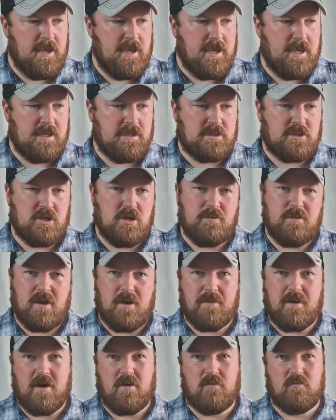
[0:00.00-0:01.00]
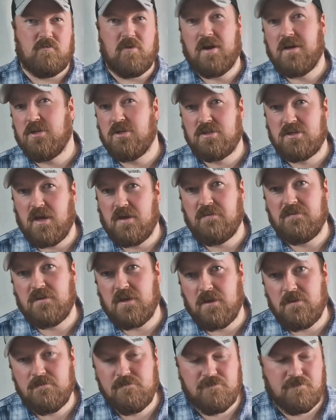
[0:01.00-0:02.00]
It's going to be about range
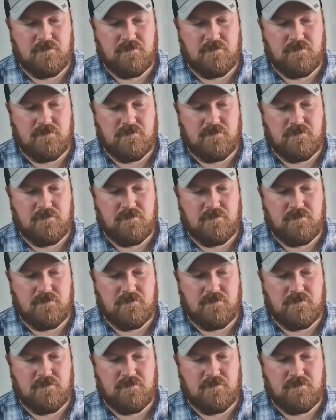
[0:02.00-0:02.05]
safety,